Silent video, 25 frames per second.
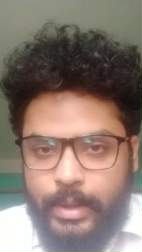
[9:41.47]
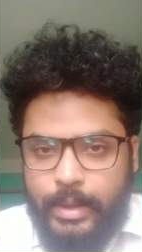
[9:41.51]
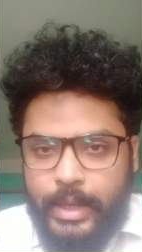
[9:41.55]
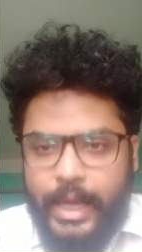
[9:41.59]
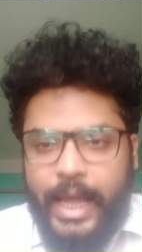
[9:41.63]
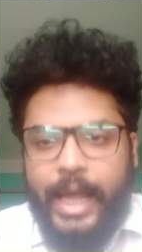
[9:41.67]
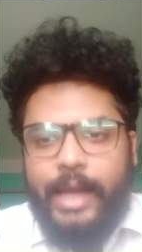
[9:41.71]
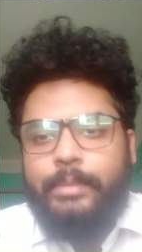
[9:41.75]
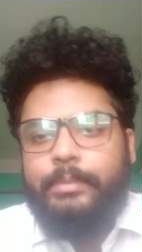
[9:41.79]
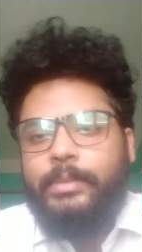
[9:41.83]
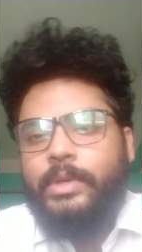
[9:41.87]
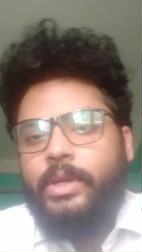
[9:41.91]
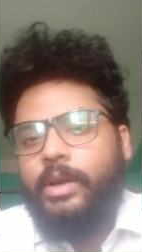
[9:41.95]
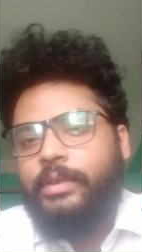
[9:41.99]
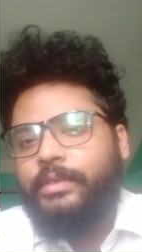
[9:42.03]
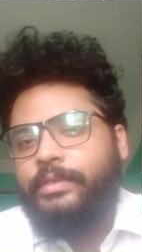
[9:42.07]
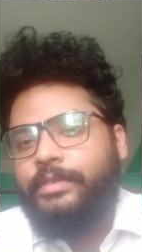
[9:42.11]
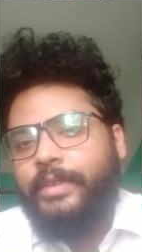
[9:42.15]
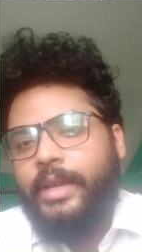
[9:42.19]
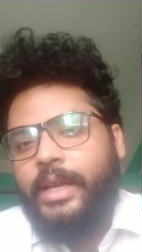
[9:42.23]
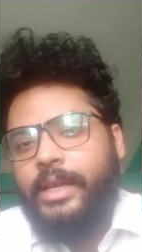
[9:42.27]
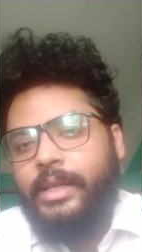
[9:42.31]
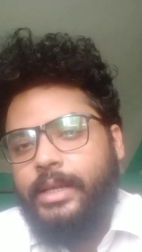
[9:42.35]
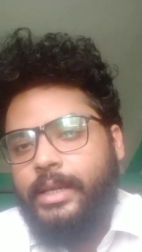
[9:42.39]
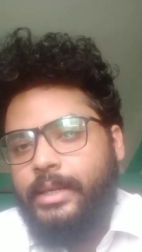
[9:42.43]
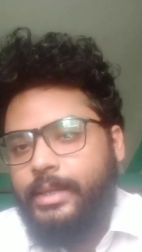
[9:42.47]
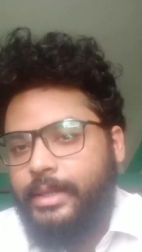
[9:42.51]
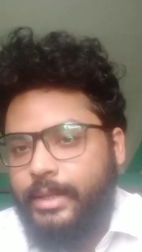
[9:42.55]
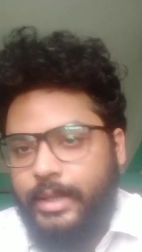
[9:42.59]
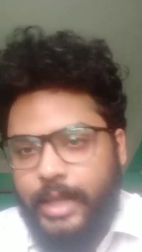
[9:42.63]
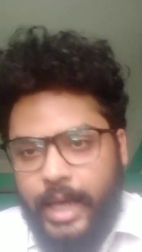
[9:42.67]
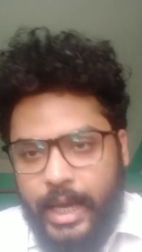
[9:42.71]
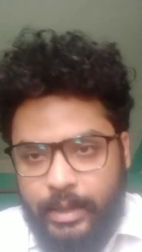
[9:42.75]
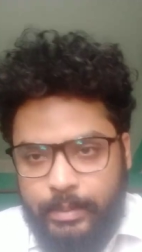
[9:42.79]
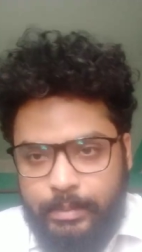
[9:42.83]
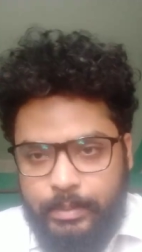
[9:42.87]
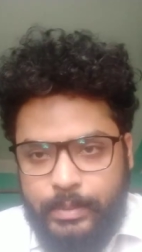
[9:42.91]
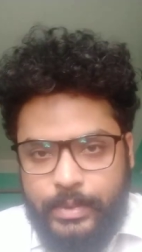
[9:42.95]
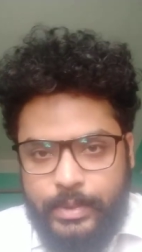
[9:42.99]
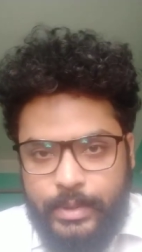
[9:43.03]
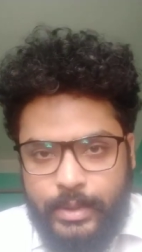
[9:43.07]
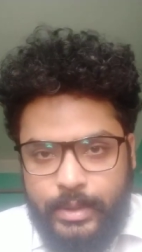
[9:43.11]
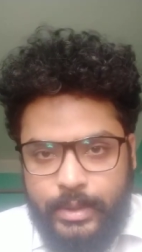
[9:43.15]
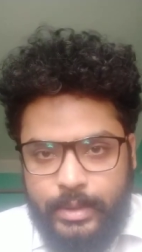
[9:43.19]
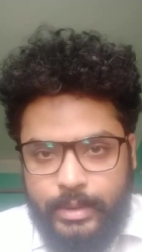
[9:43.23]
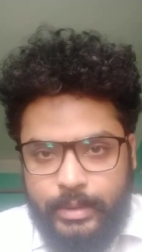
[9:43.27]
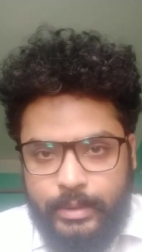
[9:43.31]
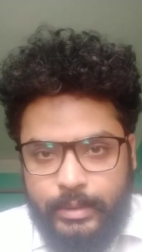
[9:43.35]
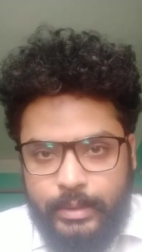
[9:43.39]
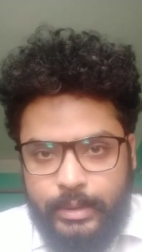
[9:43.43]
can be of various
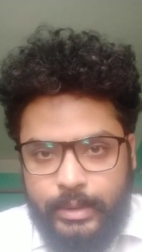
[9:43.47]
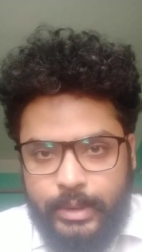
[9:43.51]
types